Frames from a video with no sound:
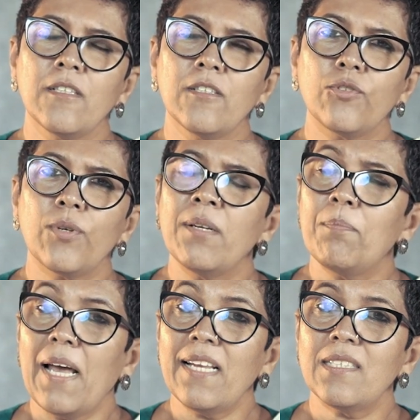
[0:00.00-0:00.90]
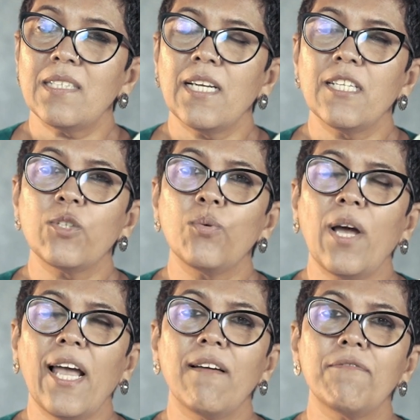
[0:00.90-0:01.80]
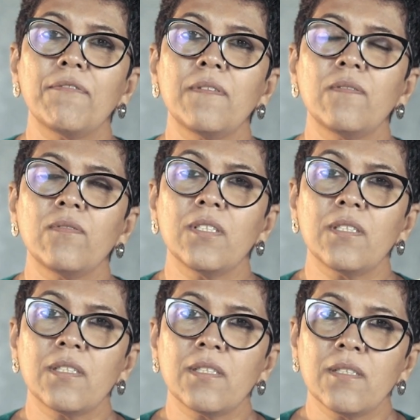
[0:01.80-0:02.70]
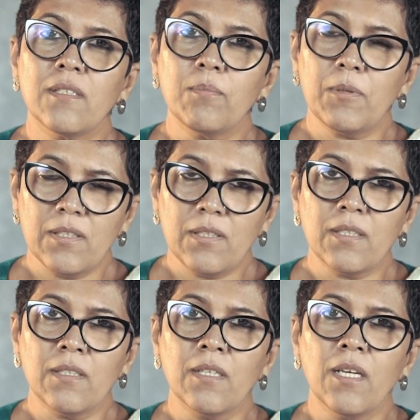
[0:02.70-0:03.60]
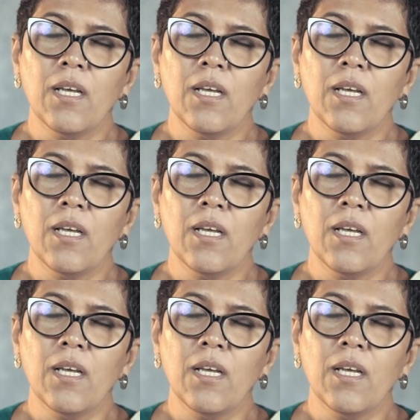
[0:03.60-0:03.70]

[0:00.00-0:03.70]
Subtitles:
So in Parasite, you have this person